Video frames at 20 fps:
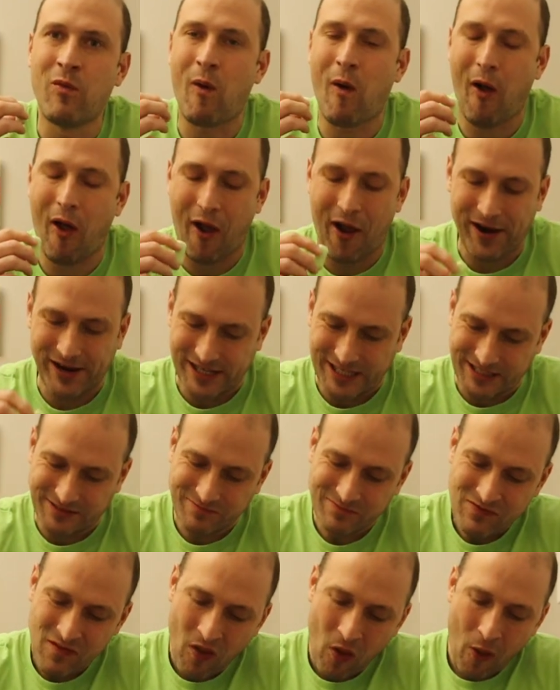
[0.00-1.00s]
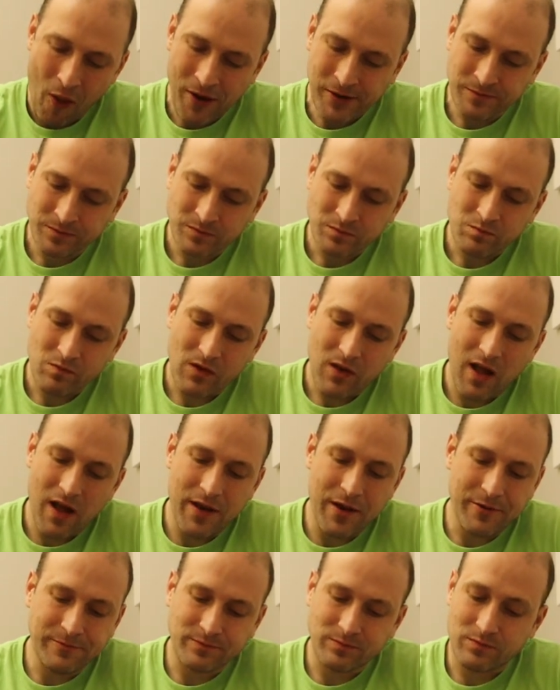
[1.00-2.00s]

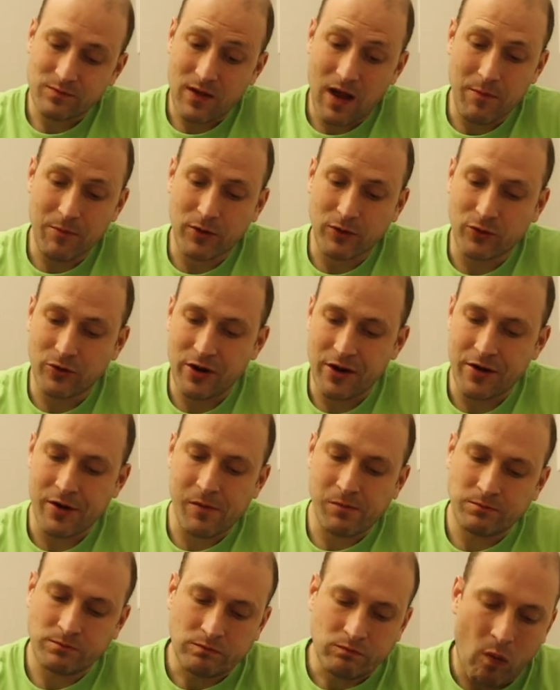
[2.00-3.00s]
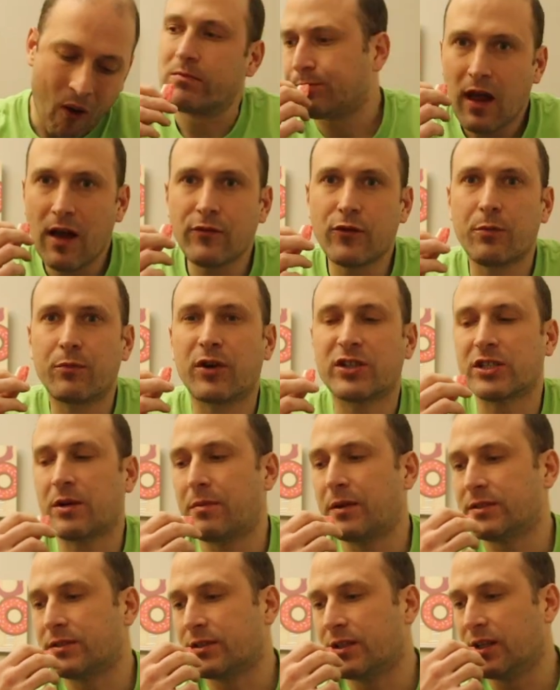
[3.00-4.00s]
And I'm not good at it. I have to brush
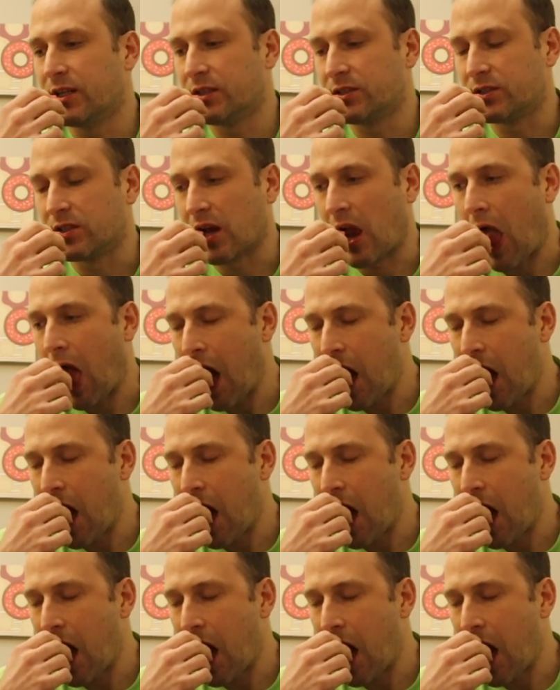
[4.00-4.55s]
up my skills.